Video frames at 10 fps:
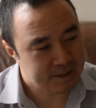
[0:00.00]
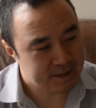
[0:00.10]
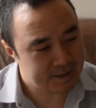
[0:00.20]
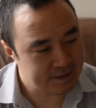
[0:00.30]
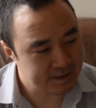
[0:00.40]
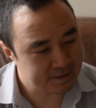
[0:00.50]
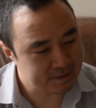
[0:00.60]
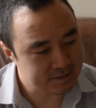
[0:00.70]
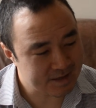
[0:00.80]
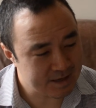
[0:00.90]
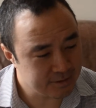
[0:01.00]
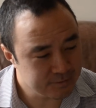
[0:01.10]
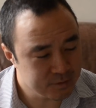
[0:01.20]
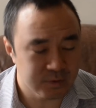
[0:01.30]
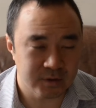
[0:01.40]
and
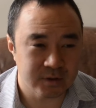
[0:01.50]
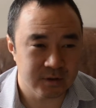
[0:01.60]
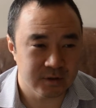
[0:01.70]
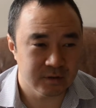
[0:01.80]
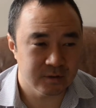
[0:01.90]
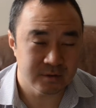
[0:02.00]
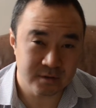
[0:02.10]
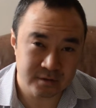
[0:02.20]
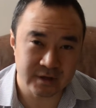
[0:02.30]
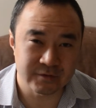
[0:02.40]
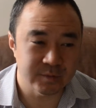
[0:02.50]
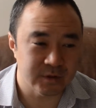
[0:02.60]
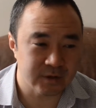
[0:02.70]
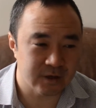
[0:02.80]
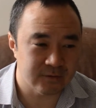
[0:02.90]
every book, nearly every
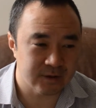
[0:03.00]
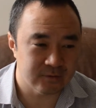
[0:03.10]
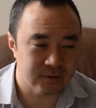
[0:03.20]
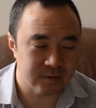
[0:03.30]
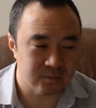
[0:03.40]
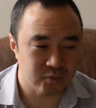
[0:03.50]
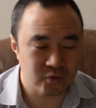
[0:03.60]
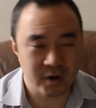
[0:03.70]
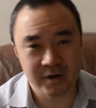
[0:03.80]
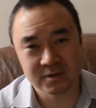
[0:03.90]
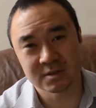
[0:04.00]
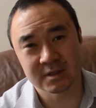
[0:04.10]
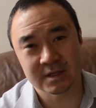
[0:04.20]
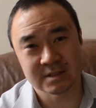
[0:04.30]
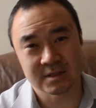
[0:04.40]
book I read written prior to
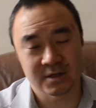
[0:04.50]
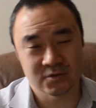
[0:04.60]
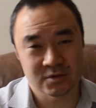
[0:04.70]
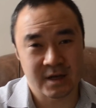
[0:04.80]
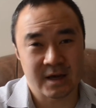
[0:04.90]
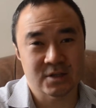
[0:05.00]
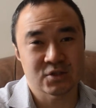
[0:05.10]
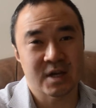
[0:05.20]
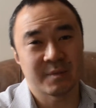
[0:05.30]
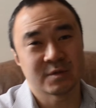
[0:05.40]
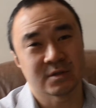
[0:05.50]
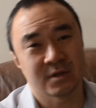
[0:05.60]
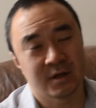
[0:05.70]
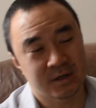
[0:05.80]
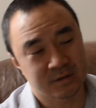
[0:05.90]
1900 had a chapter
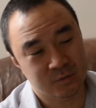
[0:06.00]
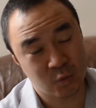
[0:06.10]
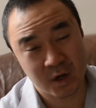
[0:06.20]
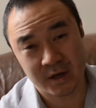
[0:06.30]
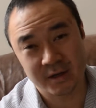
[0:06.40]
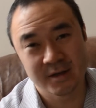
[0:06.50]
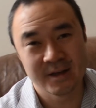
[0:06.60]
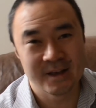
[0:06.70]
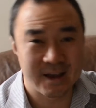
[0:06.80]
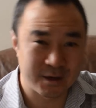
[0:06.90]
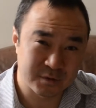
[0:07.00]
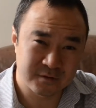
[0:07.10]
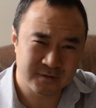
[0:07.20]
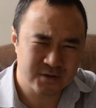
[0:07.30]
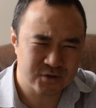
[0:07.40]
on why. And it was the
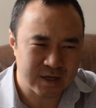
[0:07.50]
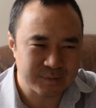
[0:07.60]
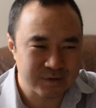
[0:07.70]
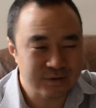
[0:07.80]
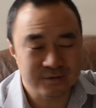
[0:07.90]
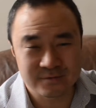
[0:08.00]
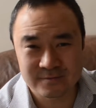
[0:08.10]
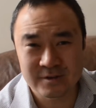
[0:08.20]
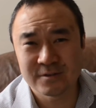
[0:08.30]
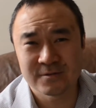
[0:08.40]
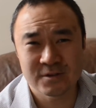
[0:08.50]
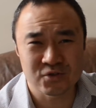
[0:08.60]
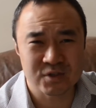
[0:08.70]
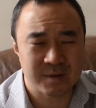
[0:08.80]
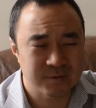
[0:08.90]
first chapter. The very first
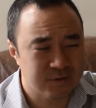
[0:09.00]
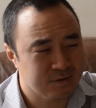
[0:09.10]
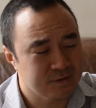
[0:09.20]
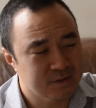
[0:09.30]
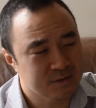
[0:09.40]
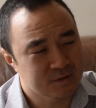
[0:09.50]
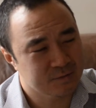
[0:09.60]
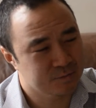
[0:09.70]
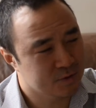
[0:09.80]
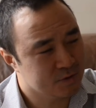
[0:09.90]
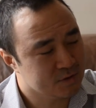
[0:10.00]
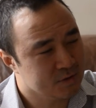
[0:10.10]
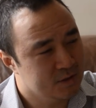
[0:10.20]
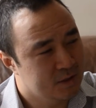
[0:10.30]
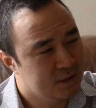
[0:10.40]
chapter in the books
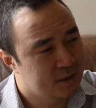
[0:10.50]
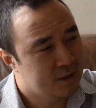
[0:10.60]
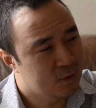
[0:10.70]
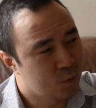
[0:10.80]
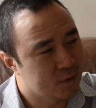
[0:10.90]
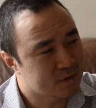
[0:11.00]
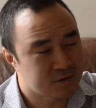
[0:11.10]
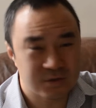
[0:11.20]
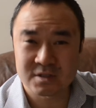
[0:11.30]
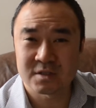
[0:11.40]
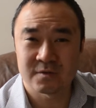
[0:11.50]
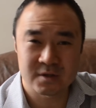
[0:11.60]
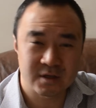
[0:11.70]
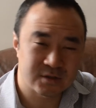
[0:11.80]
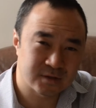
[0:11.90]
was a
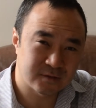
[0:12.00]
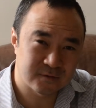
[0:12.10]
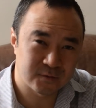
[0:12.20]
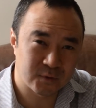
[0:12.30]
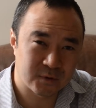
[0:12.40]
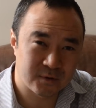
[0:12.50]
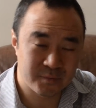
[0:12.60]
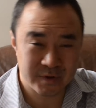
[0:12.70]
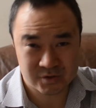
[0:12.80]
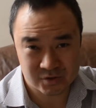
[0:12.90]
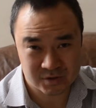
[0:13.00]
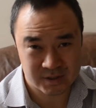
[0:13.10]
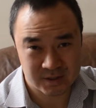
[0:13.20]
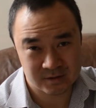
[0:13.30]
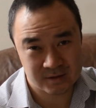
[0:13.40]
justification for the major
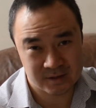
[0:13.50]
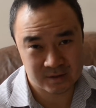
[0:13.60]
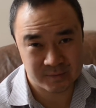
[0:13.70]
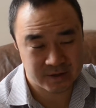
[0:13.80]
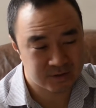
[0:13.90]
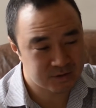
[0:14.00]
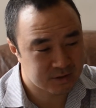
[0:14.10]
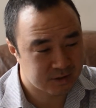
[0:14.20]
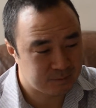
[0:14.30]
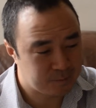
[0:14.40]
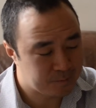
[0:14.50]
scale and the minor scale.